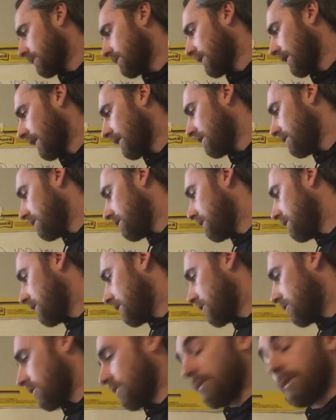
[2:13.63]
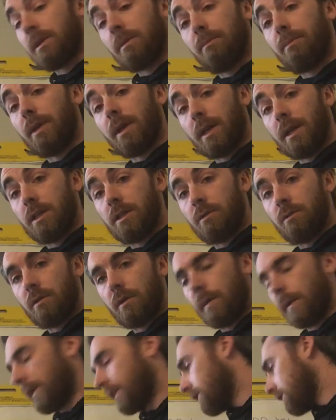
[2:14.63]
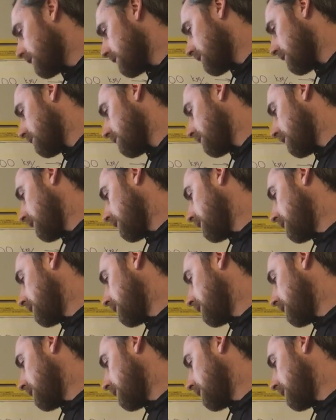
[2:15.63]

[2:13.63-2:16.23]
per second so that we can plug it into equations.